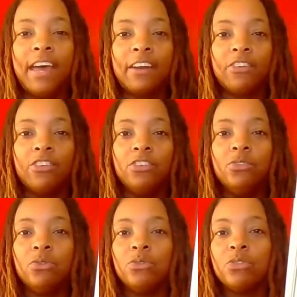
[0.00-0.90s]
that are
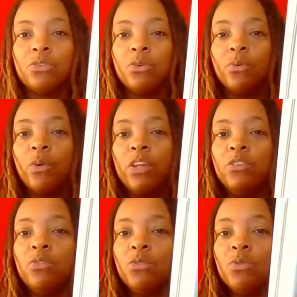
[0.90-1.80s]
used
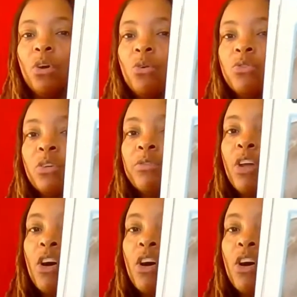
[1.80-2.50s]
when you do loads of